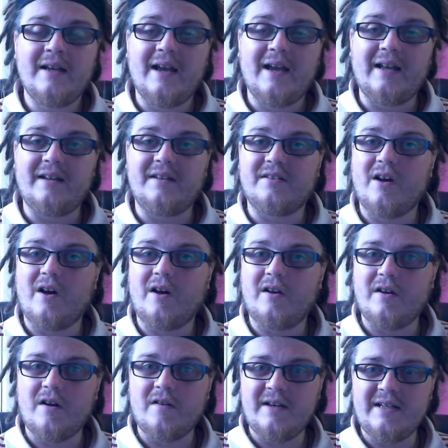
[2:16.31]
and it's got
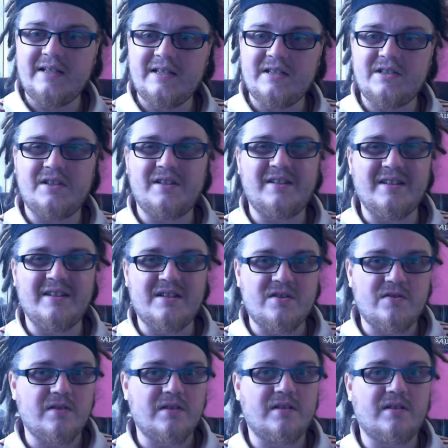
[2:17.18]
an orange,
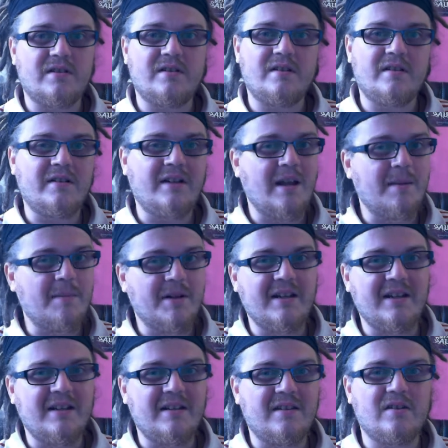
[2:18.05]
citrus,
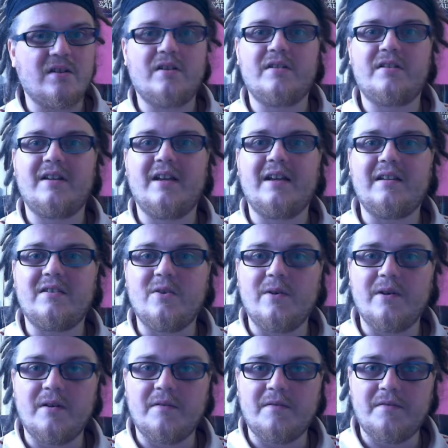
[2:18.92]
lemony sort of taste
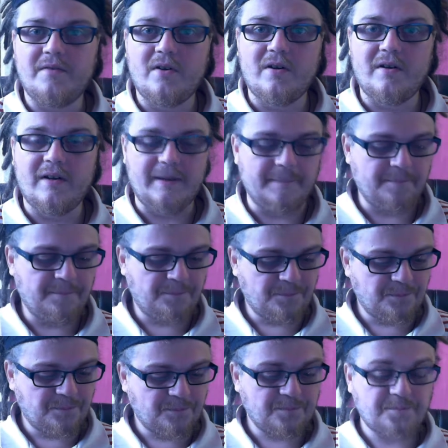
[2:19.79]
going on for it.
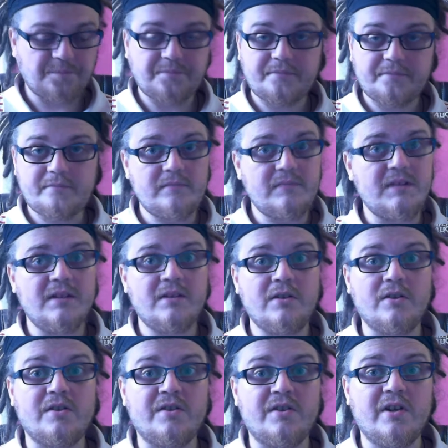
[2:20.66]

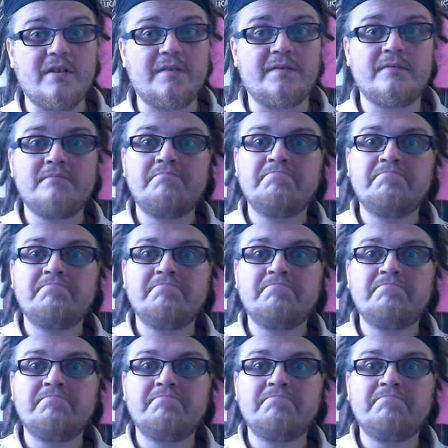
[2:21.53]
Good stuff.